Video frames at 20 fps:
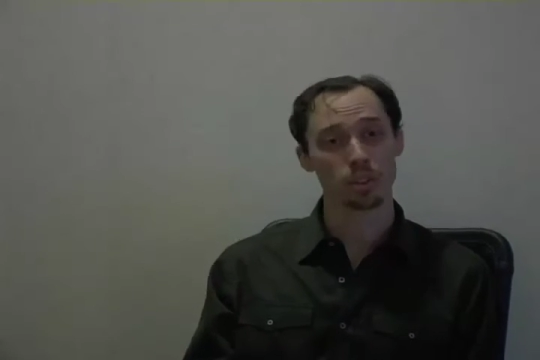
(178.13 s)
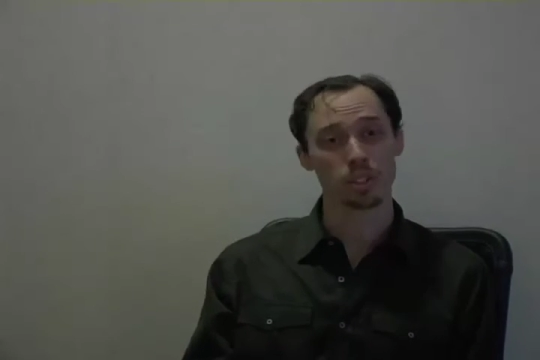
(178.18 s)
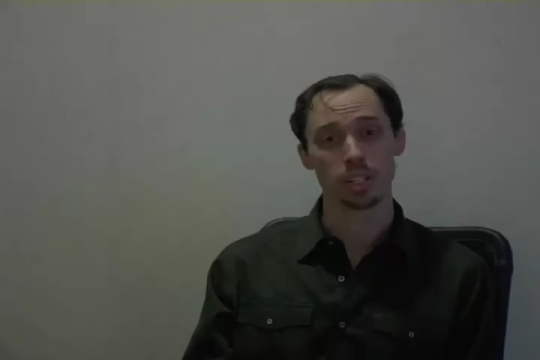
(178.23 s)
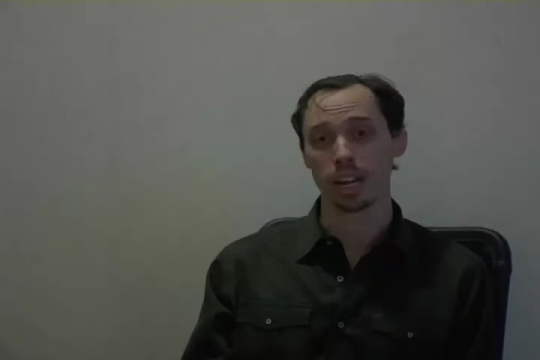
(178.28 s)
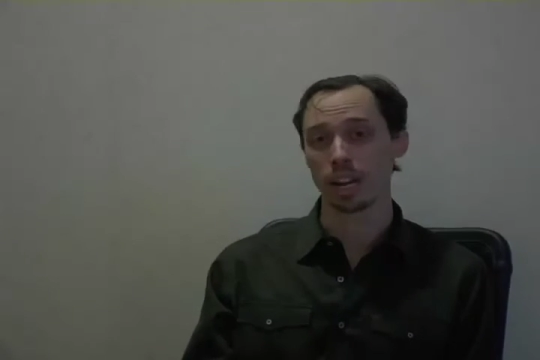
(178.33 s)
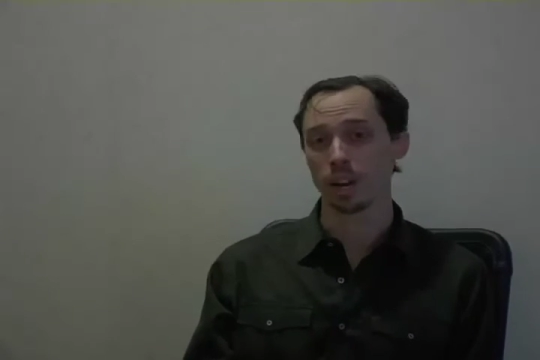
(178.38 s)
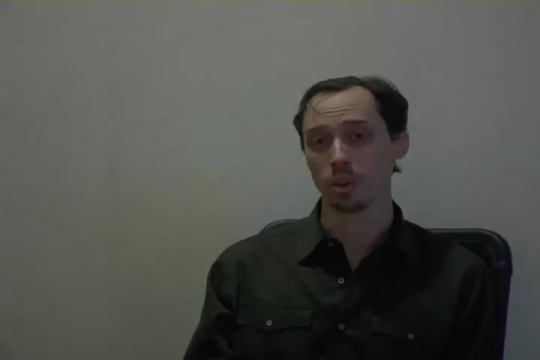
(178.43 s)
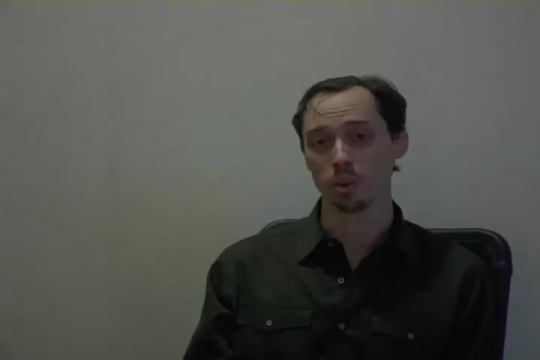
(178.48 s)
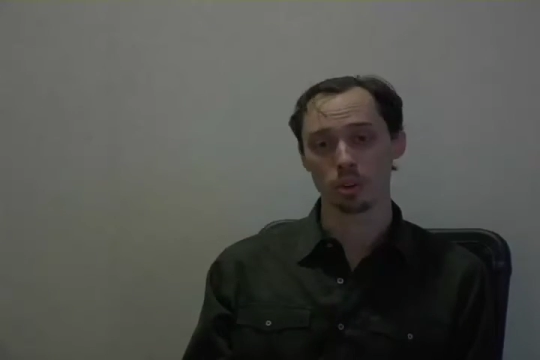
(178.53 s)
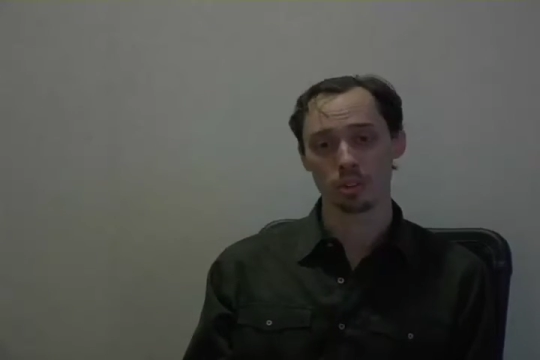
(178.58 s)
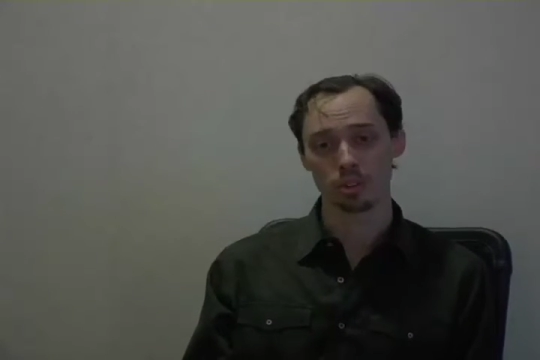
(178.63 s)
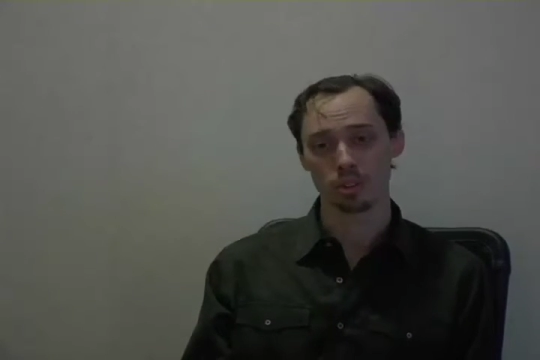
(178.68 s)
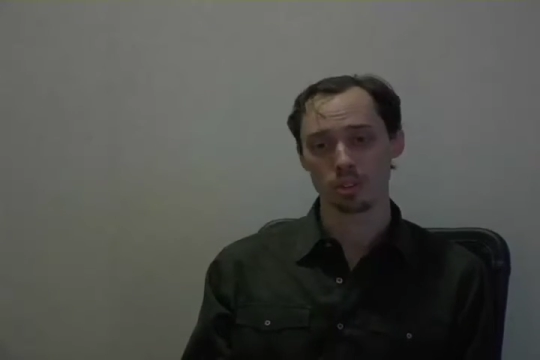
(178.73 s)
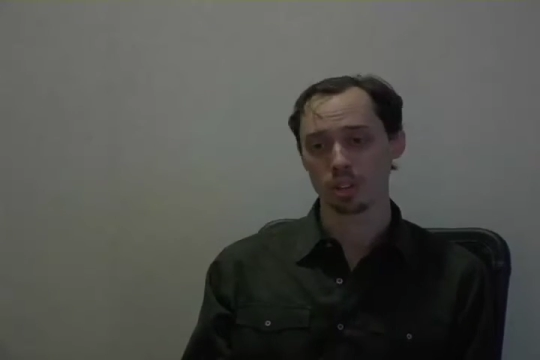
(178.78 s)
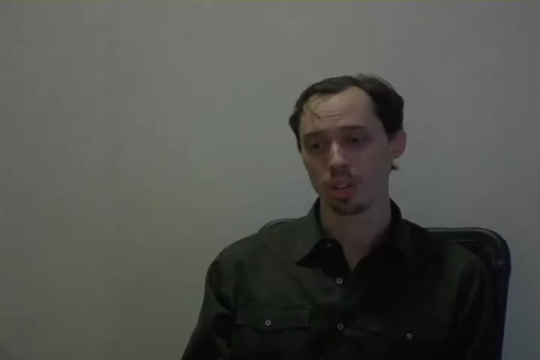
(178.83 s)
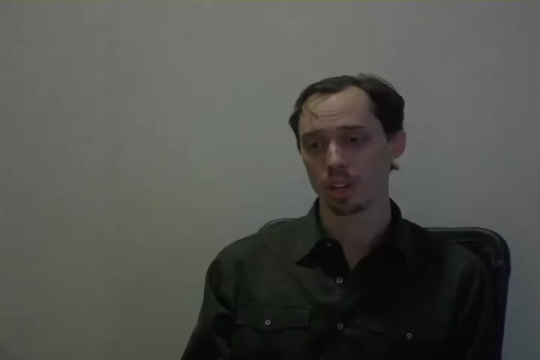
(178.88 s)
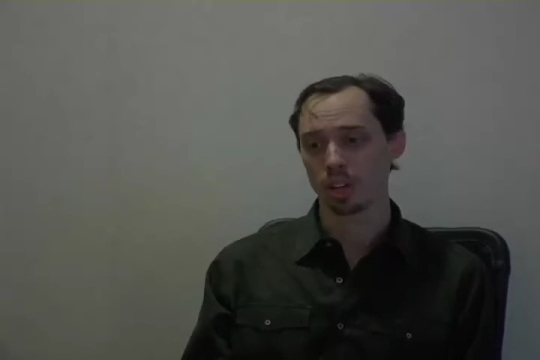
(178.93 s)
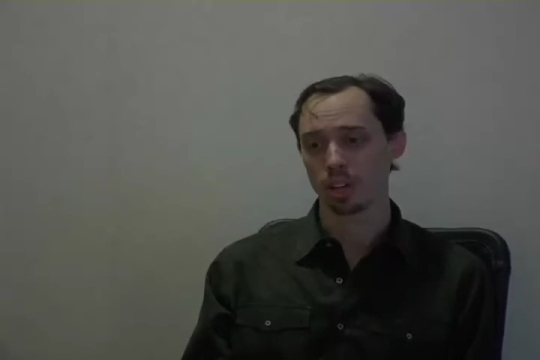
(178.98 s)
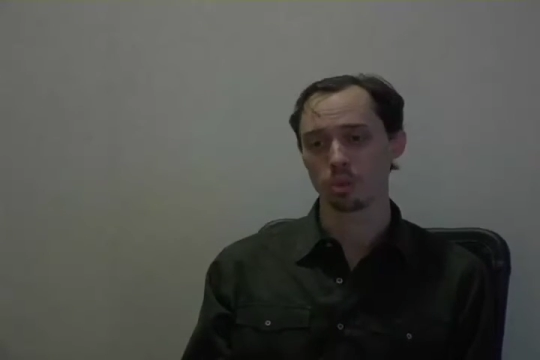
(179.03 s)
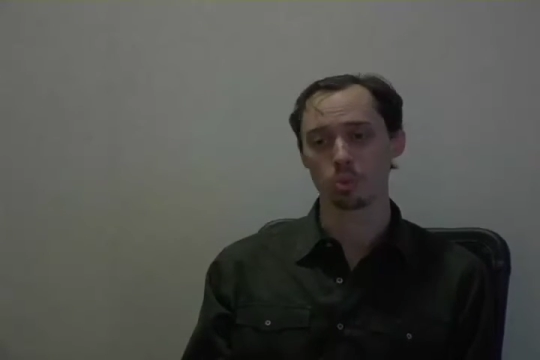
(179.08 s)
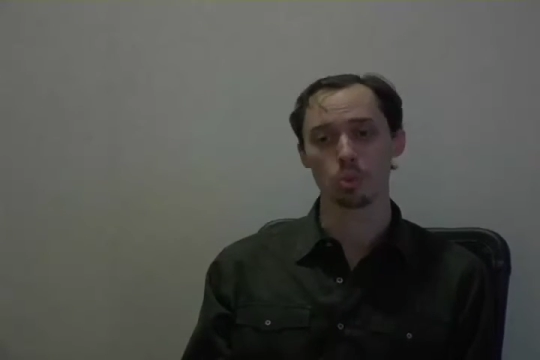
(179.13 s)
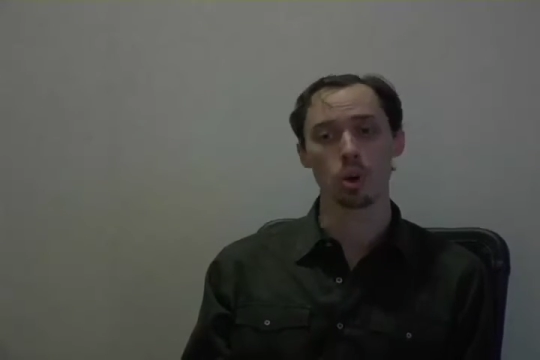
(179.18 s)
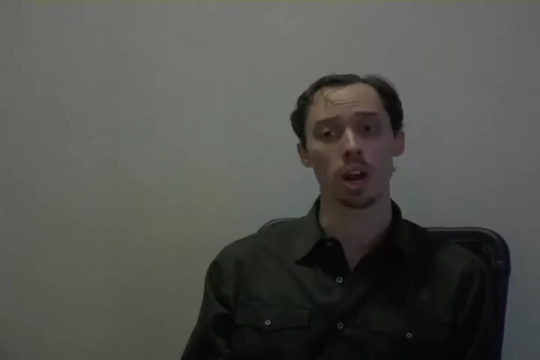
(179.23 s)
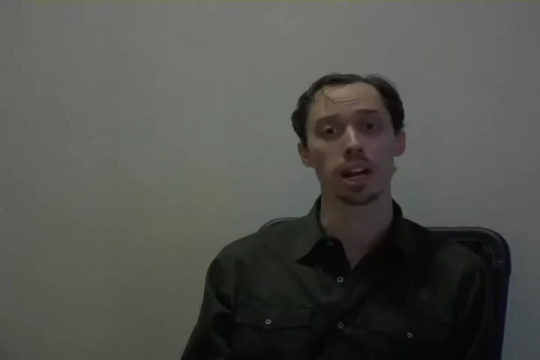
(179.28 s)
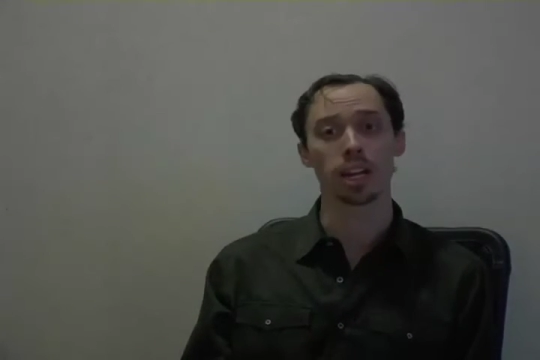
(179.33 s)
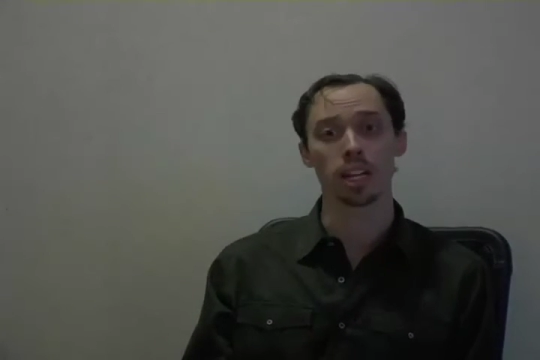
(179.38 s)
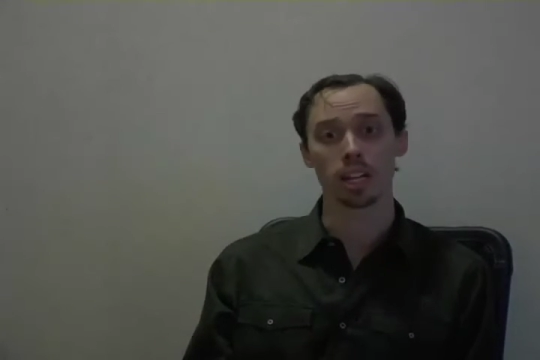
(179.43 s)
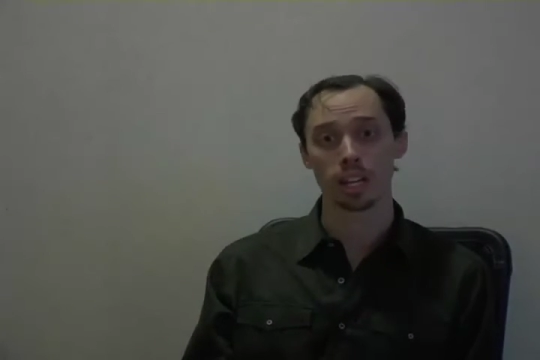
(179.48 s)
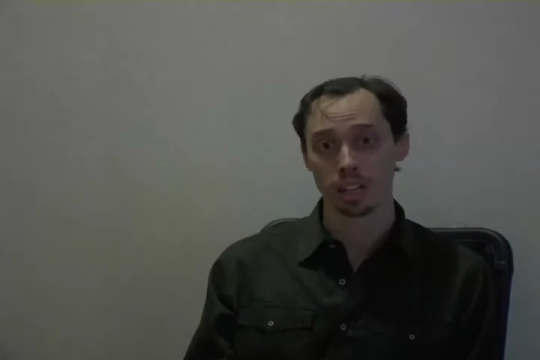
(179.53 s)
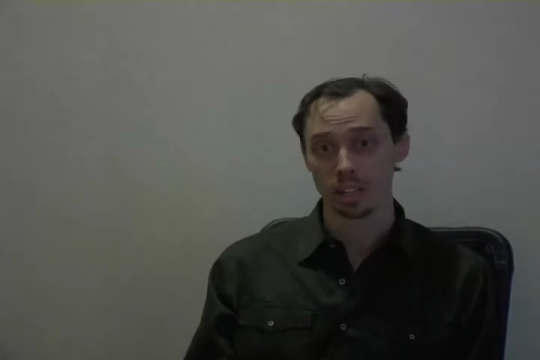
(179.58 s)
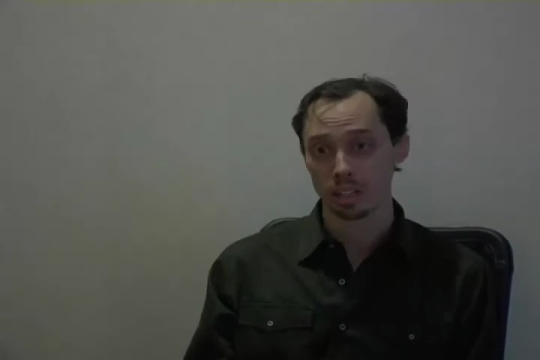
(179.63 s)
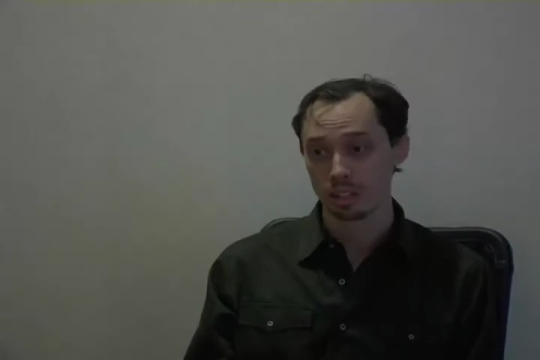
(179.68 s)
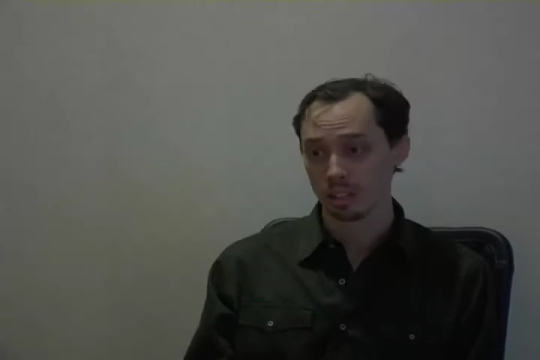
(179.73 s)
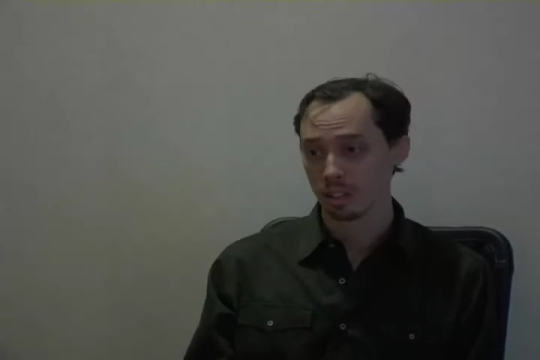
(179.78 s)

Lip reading: and hours writing